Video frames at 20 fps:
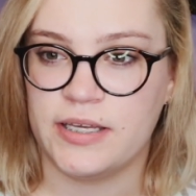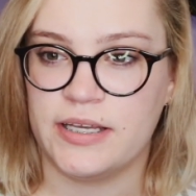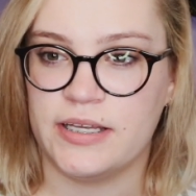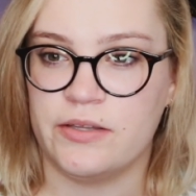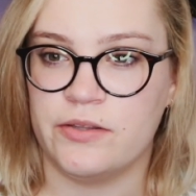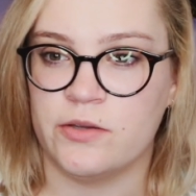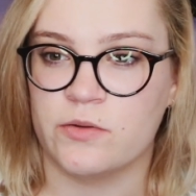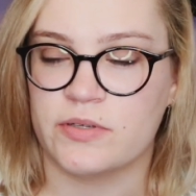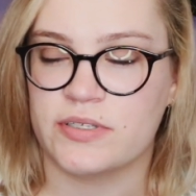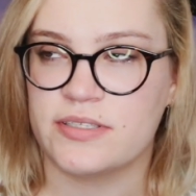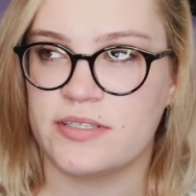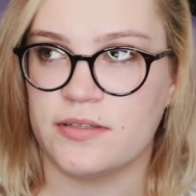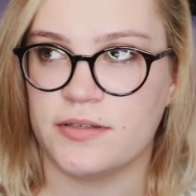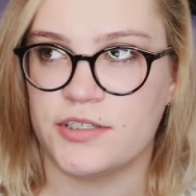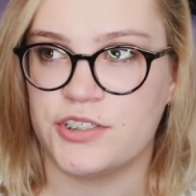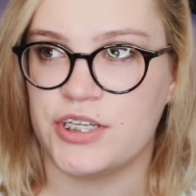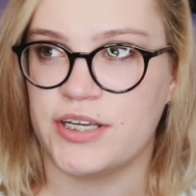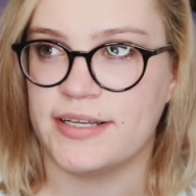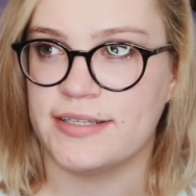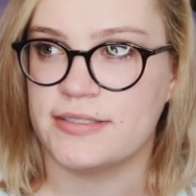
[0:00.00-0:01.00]
There was still
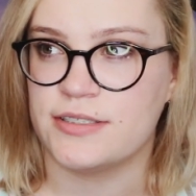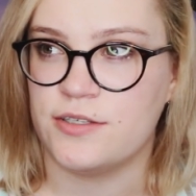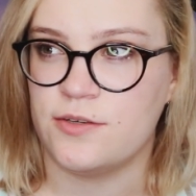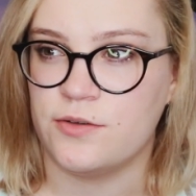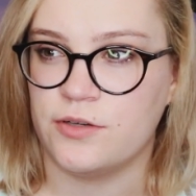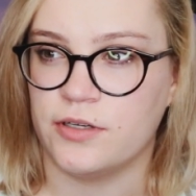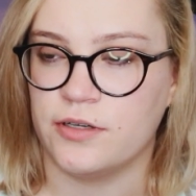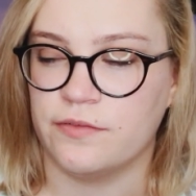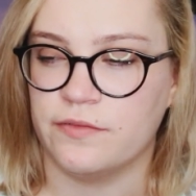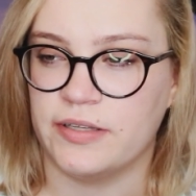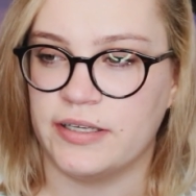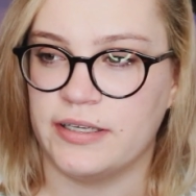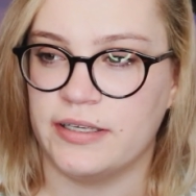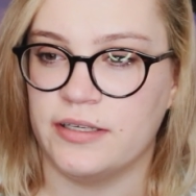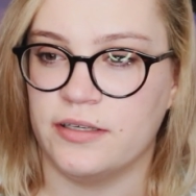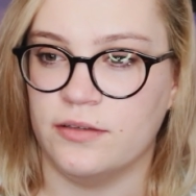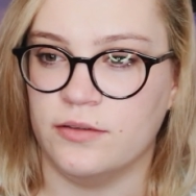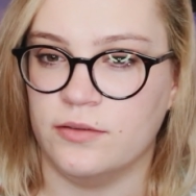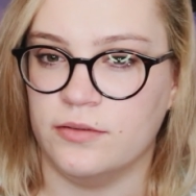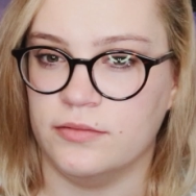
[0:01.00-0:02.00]
a chance that you could have, like,
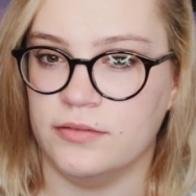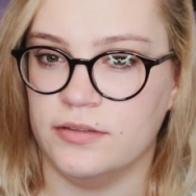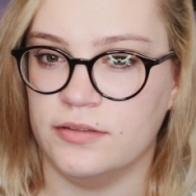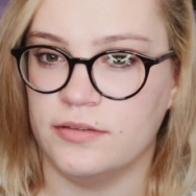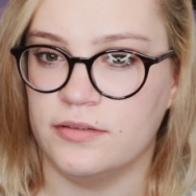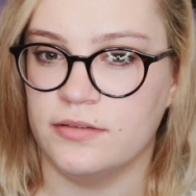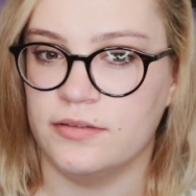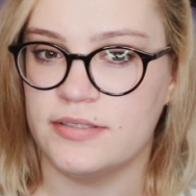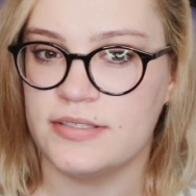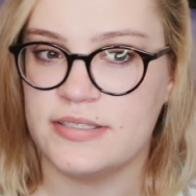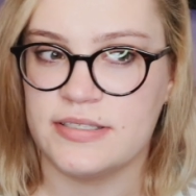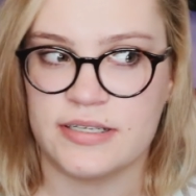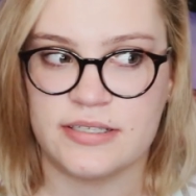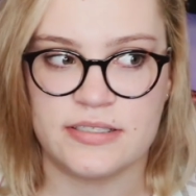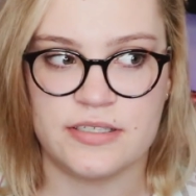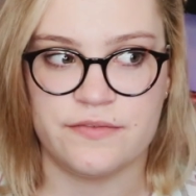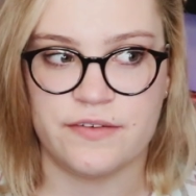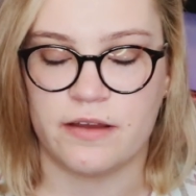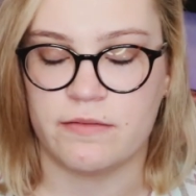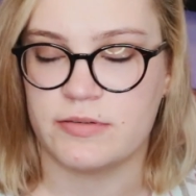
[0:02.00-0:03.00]
killed
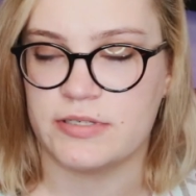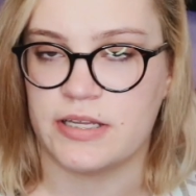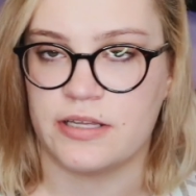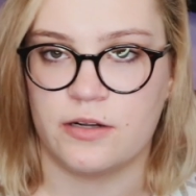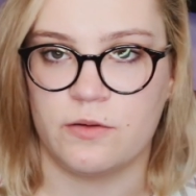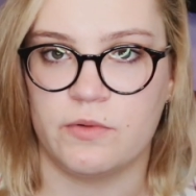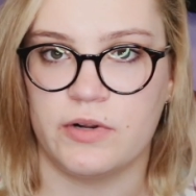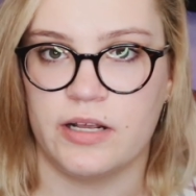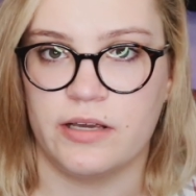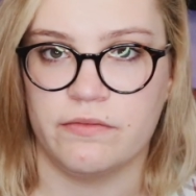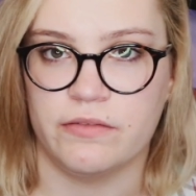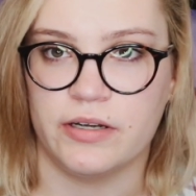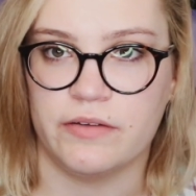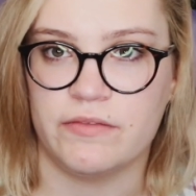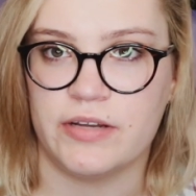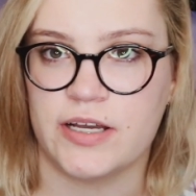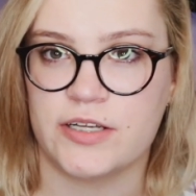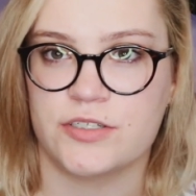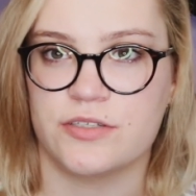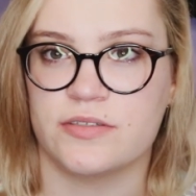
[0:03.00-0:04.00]
65% or whatever
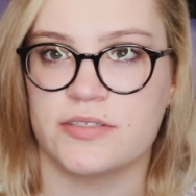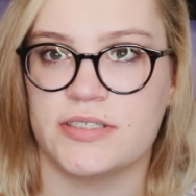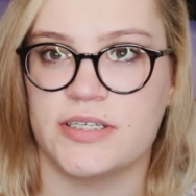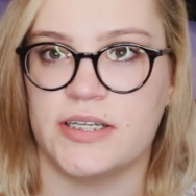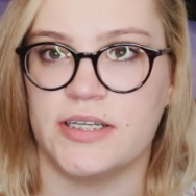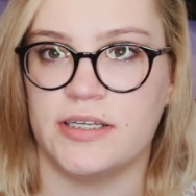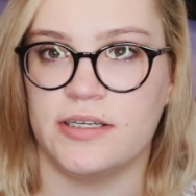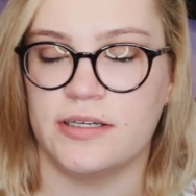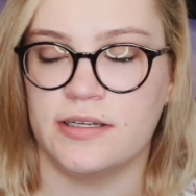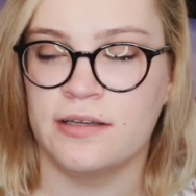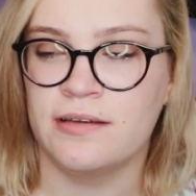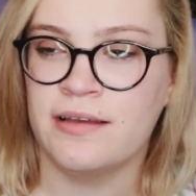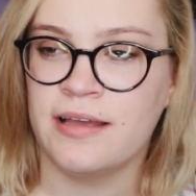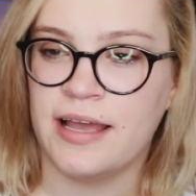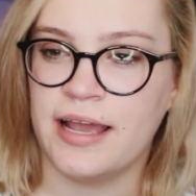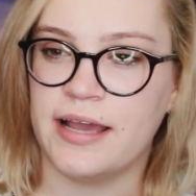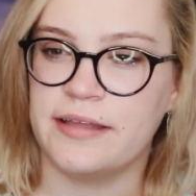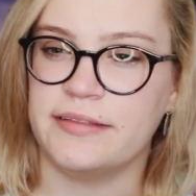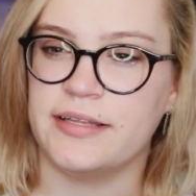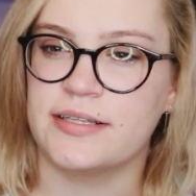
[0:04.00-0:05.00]
of National City,
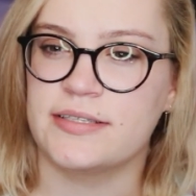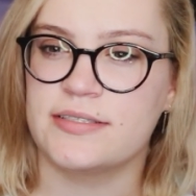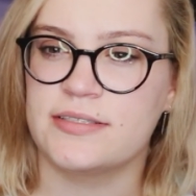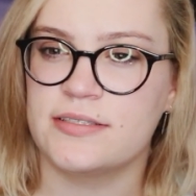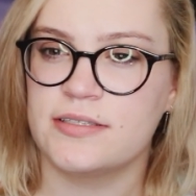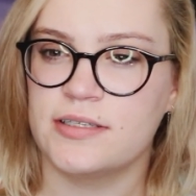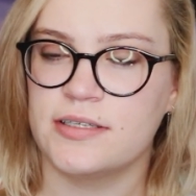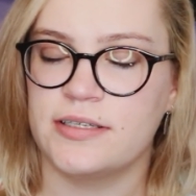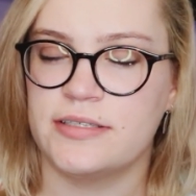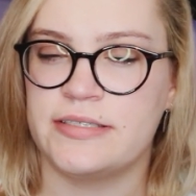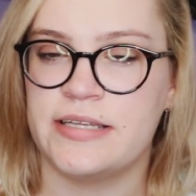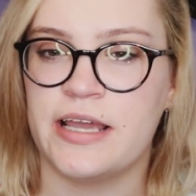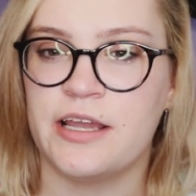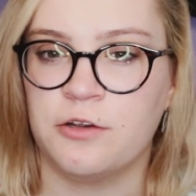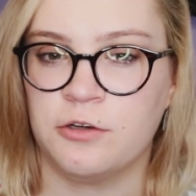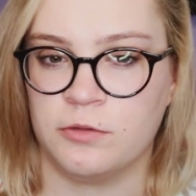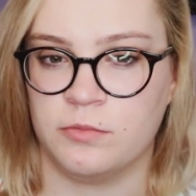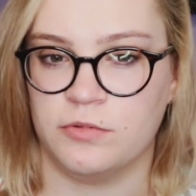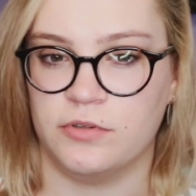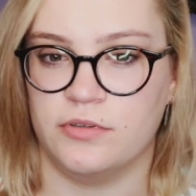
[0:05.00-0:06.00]
and that's
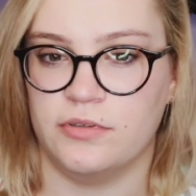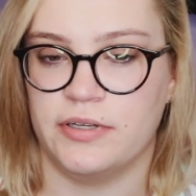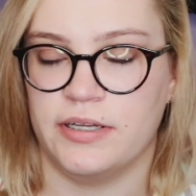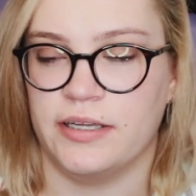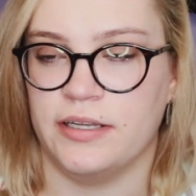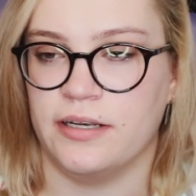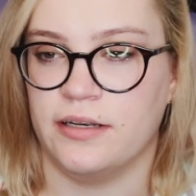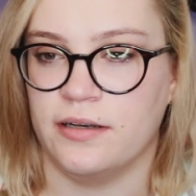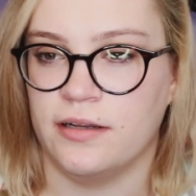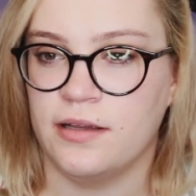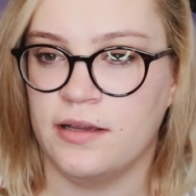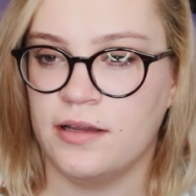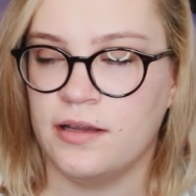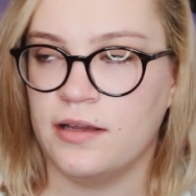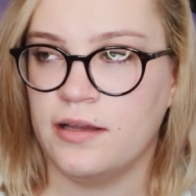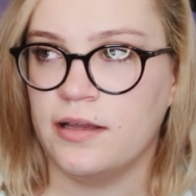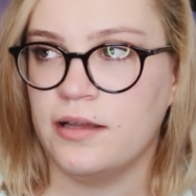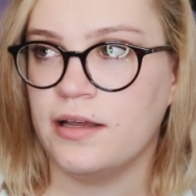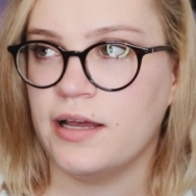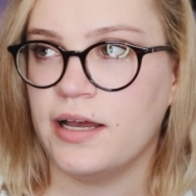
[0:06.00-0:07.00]
terrible. And
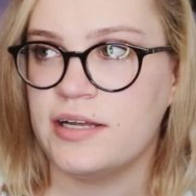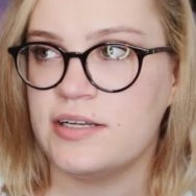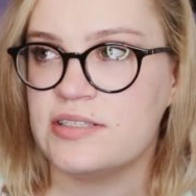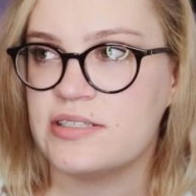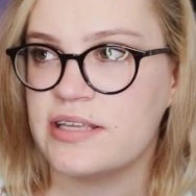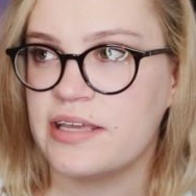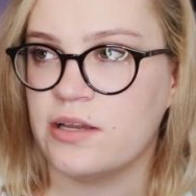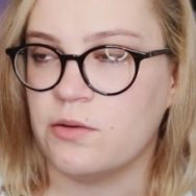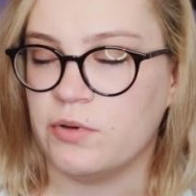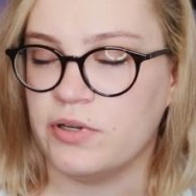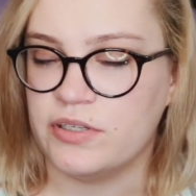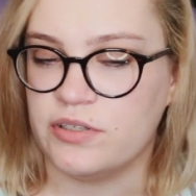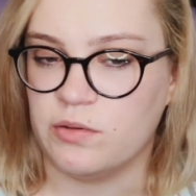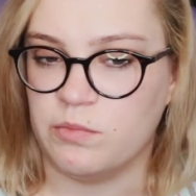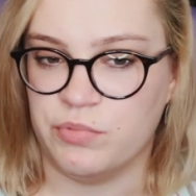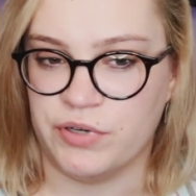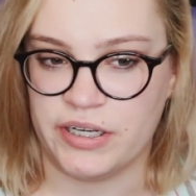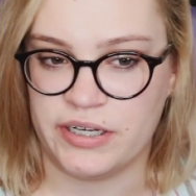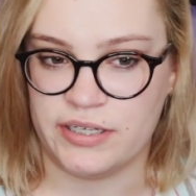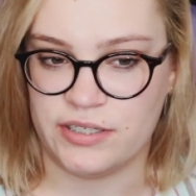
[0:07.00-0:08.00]
I just can't wait till
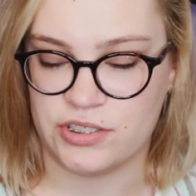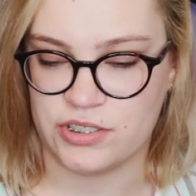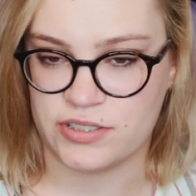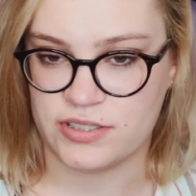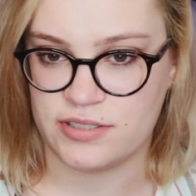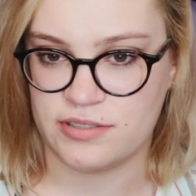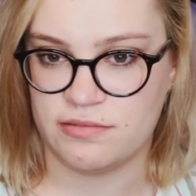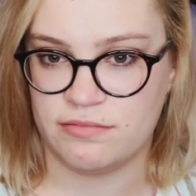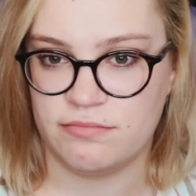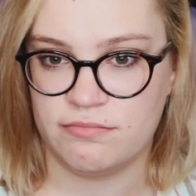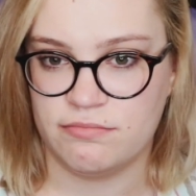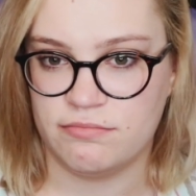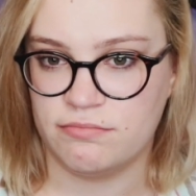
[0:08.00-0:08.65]
Brainy just